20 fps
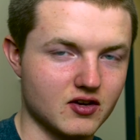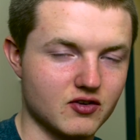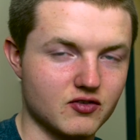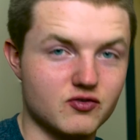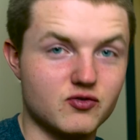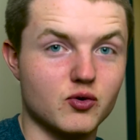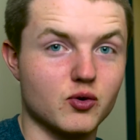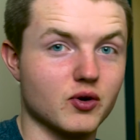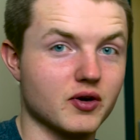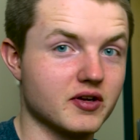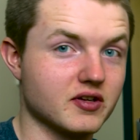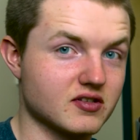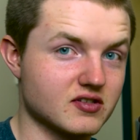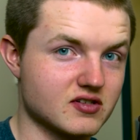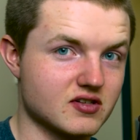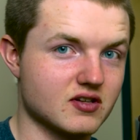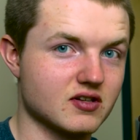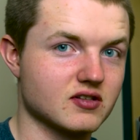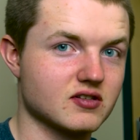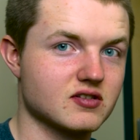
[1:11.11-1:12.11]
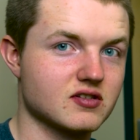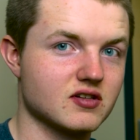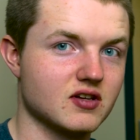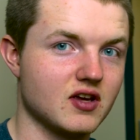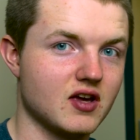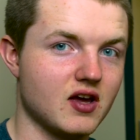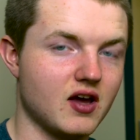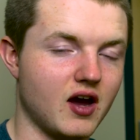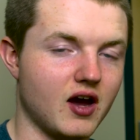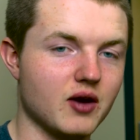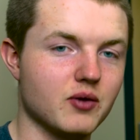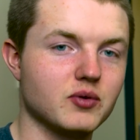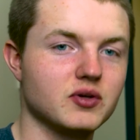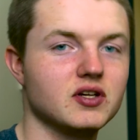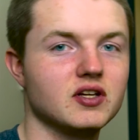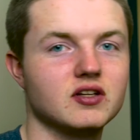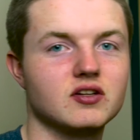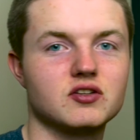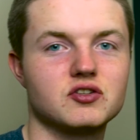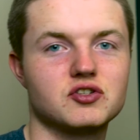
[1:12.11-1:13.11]
for instance, I would
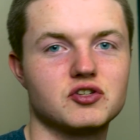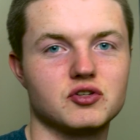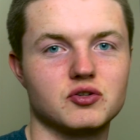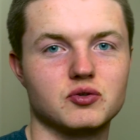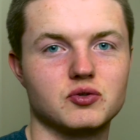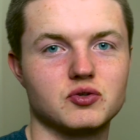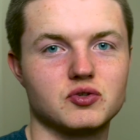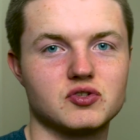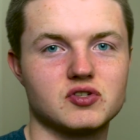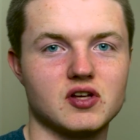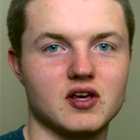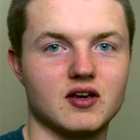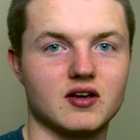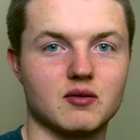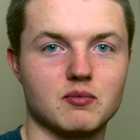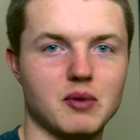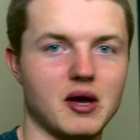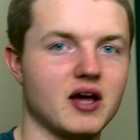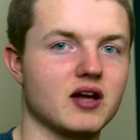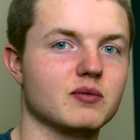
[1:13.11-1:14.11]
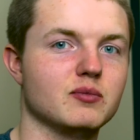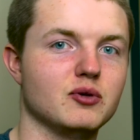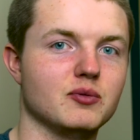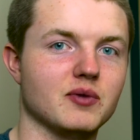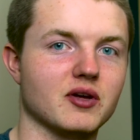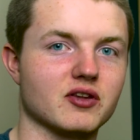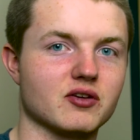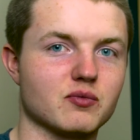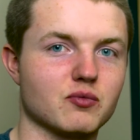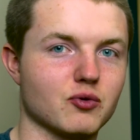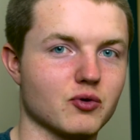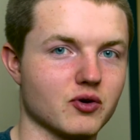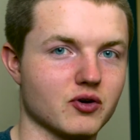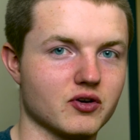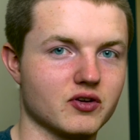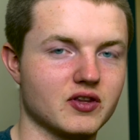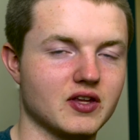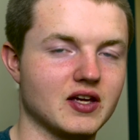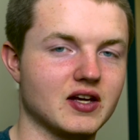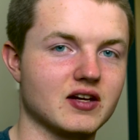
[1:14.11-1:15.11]
need to choose a compatible
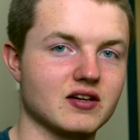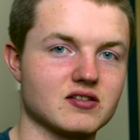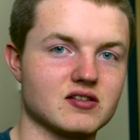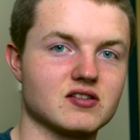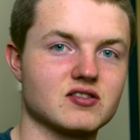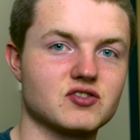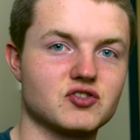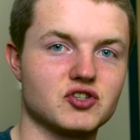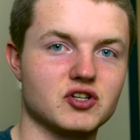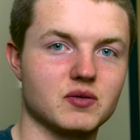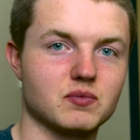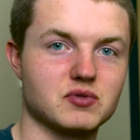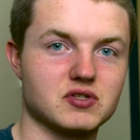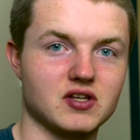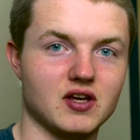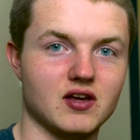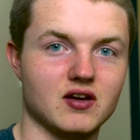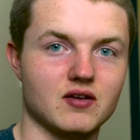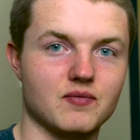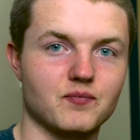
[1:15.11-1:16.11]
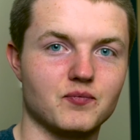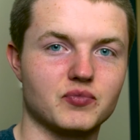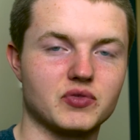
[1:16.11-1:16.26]
motherboard that has a chipset